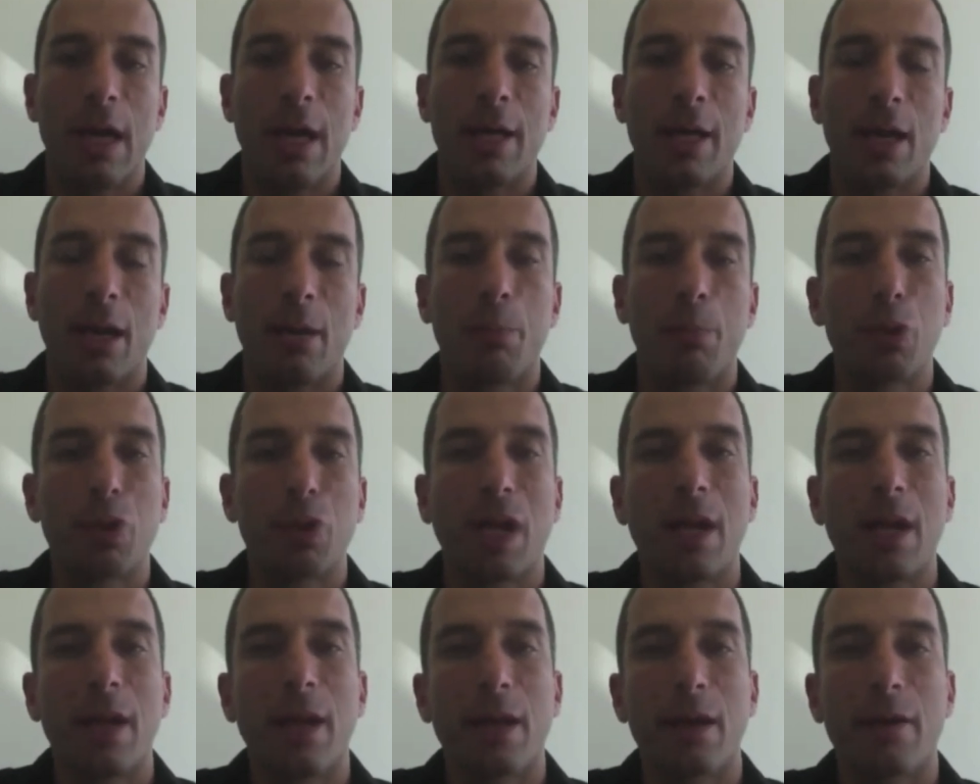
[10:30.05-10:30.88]
and I'll
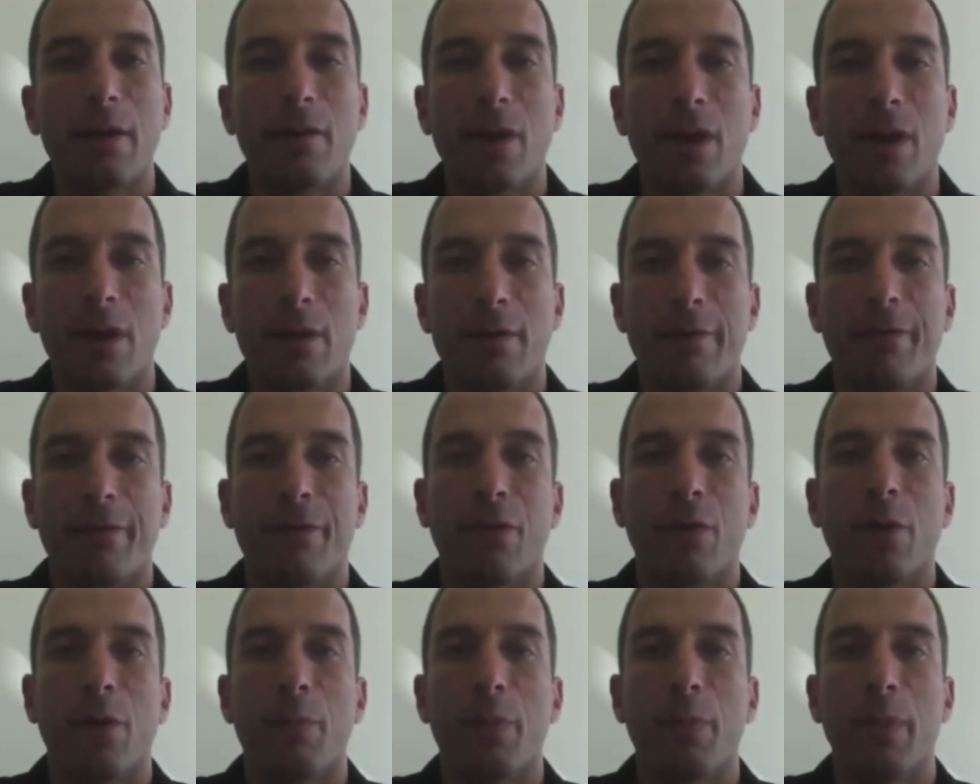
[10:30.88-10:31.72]
put a link there
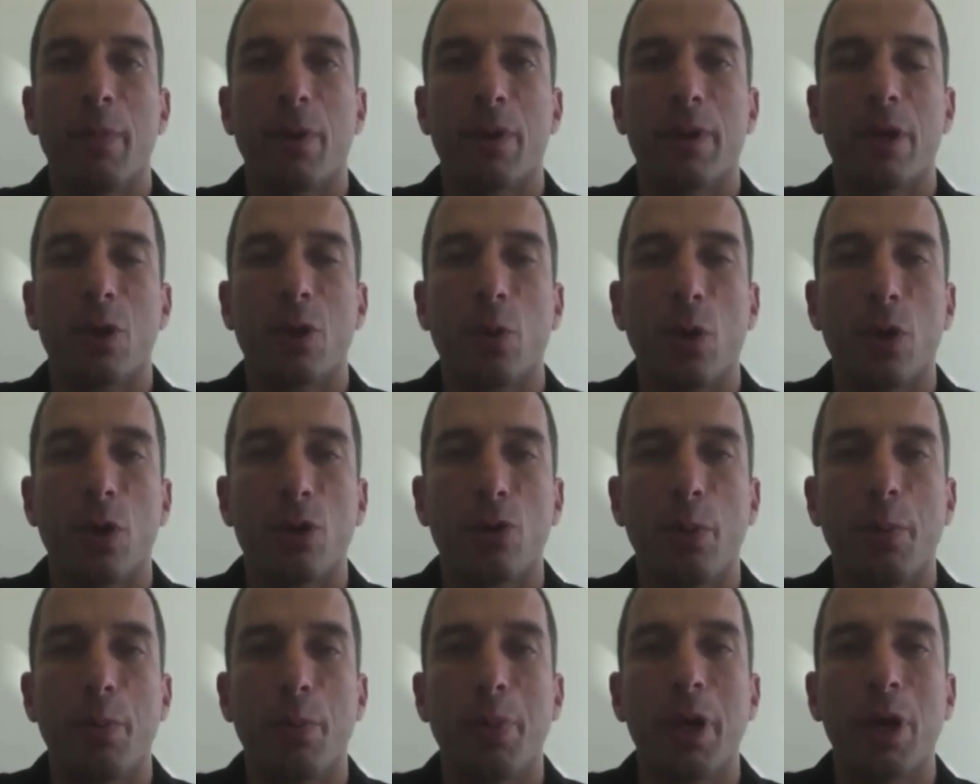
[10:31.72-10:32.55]
for people that
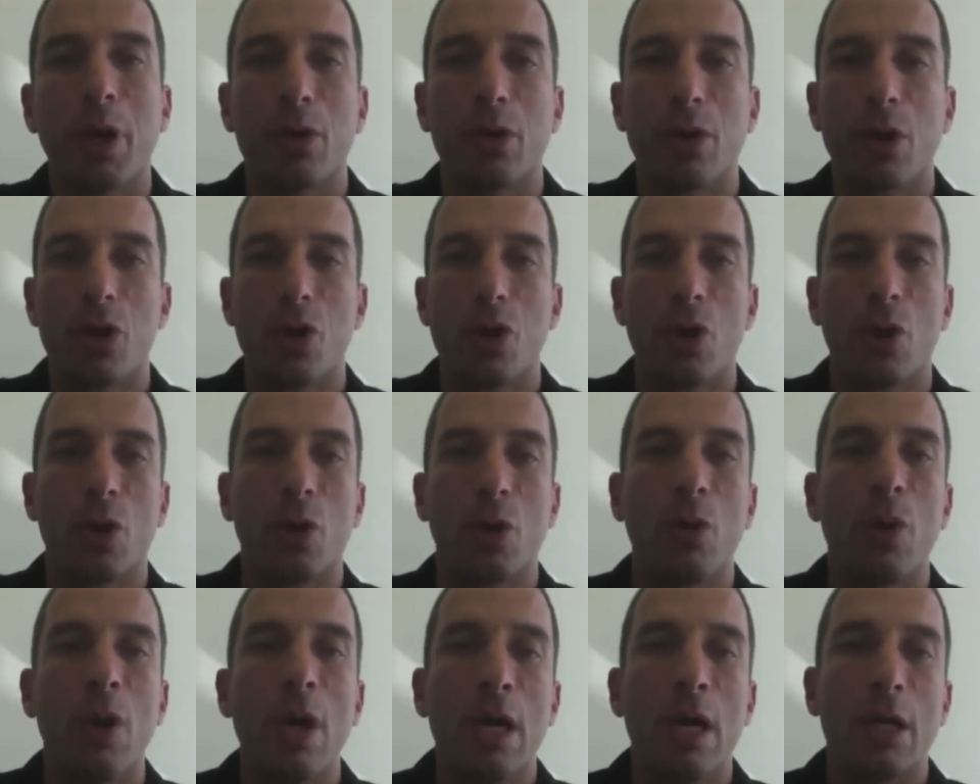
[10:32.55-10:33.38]
want to be on the
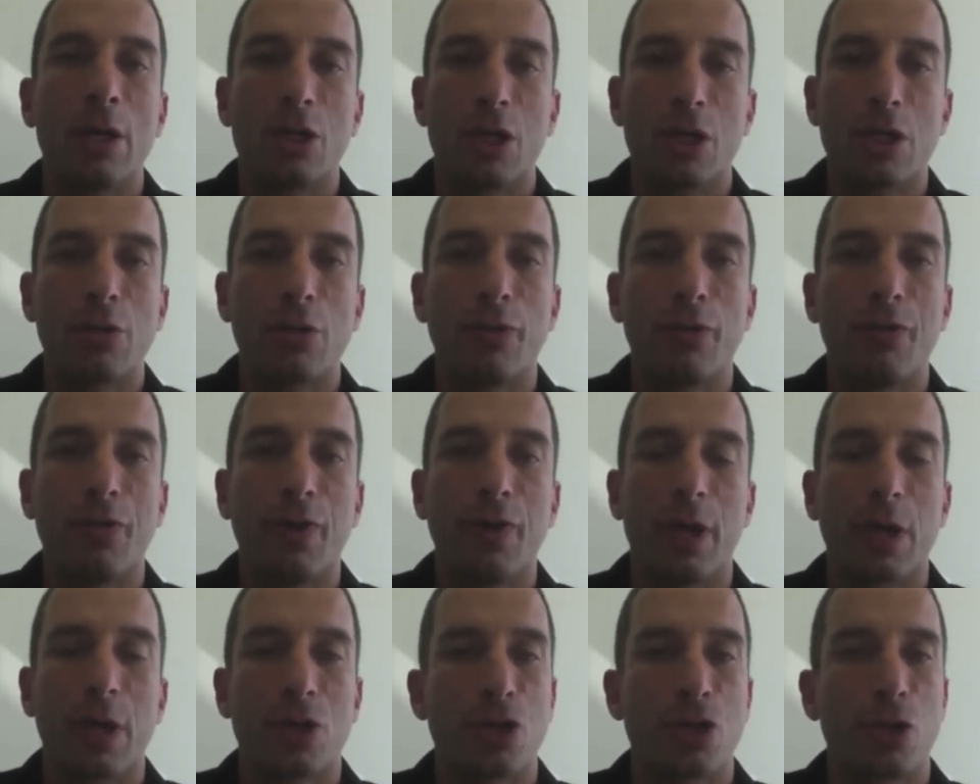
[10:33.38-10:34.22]
show just to
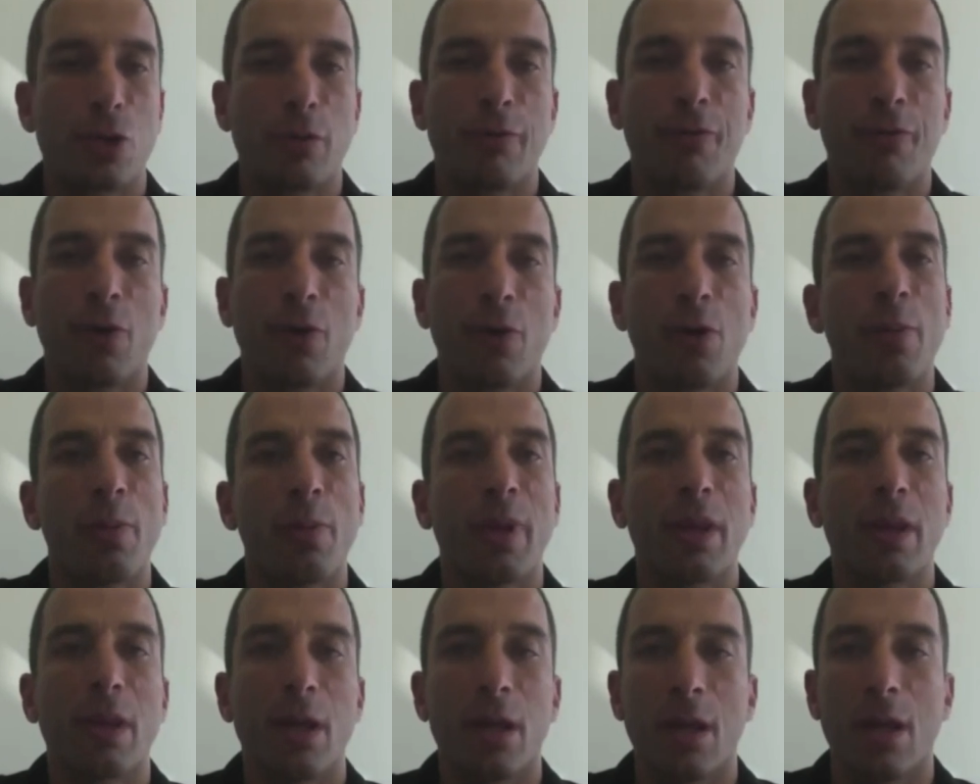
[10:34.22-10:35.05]
fill a short
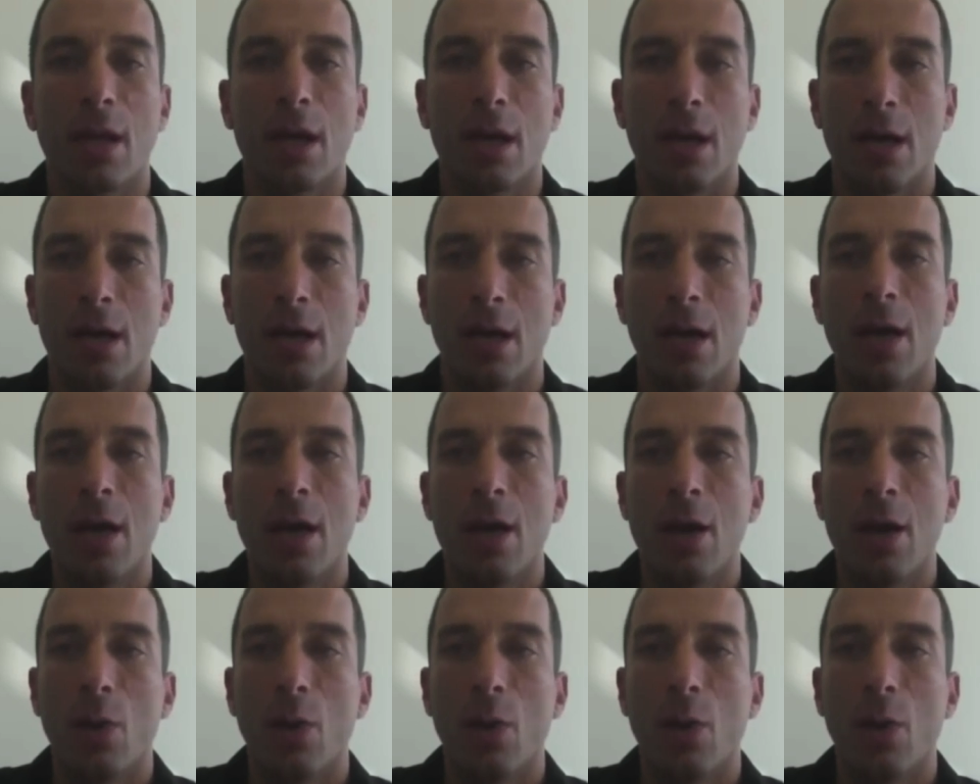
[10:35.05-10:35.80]
form, and then uh,